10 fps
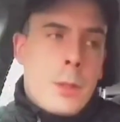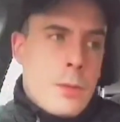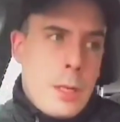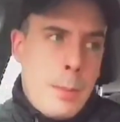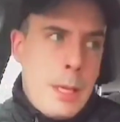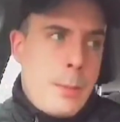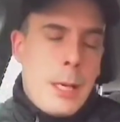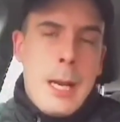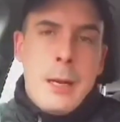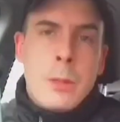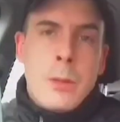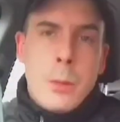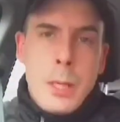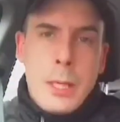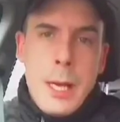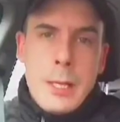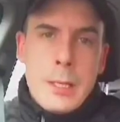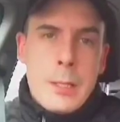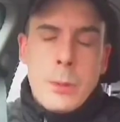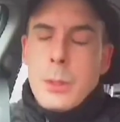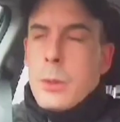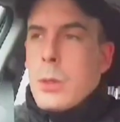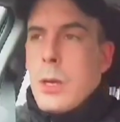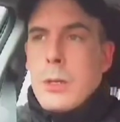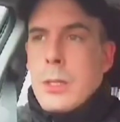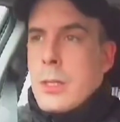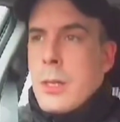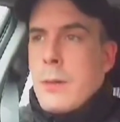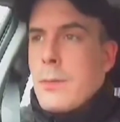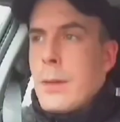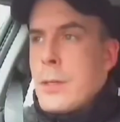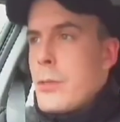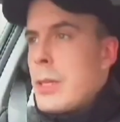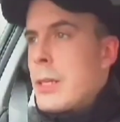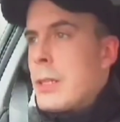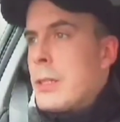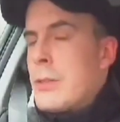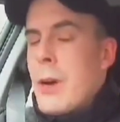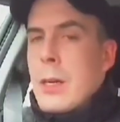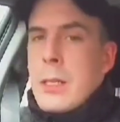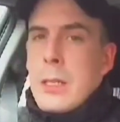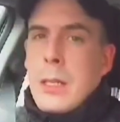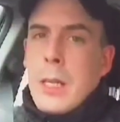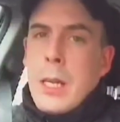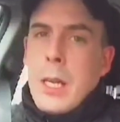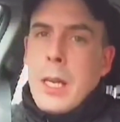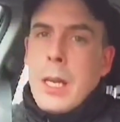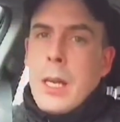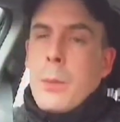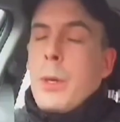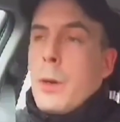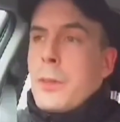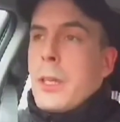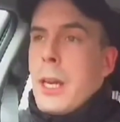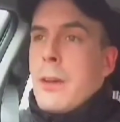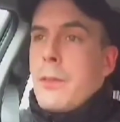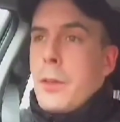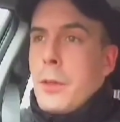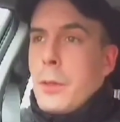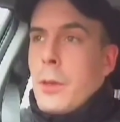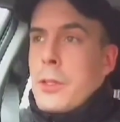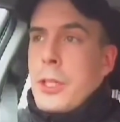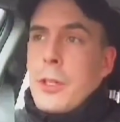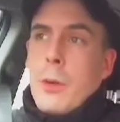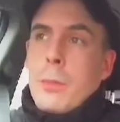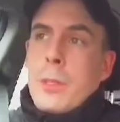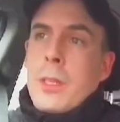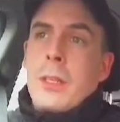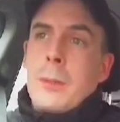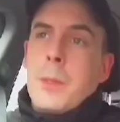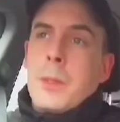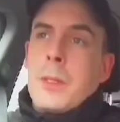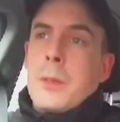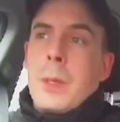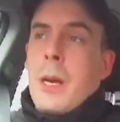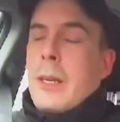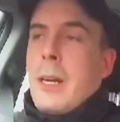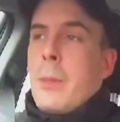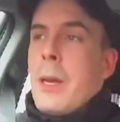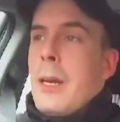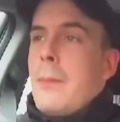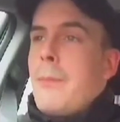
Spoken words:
Obviously, people are out at the weekends doing all kinds of stuff. They're drinking, drugs, and we often get a few dodgy jobs Sunday mornings. We can't help that.